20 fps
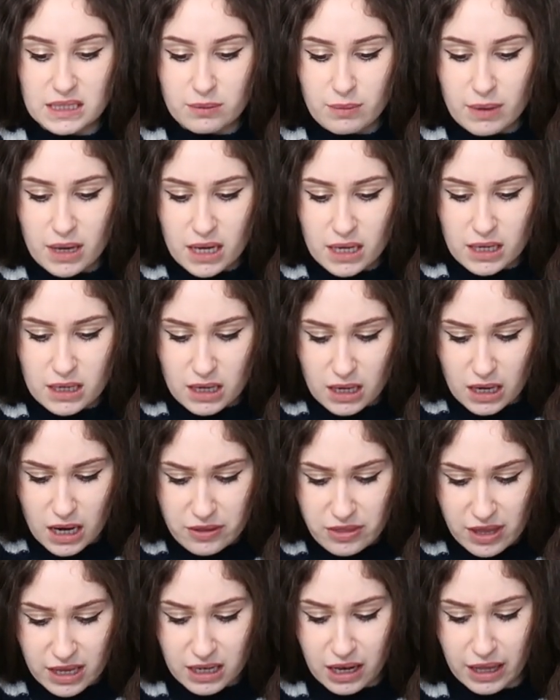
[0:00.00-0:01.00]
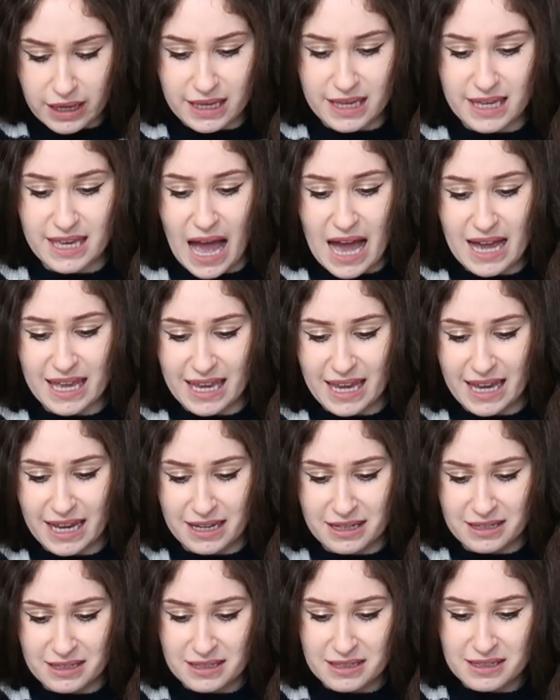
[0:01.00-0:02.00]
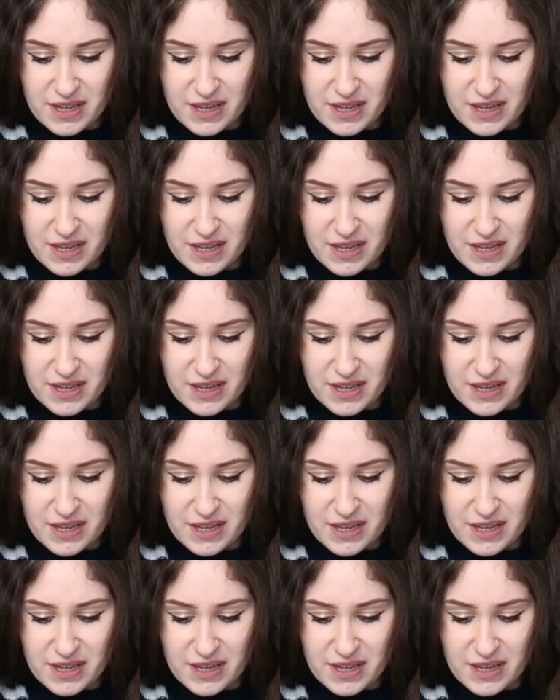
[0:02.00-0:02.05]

to me and then like gagging.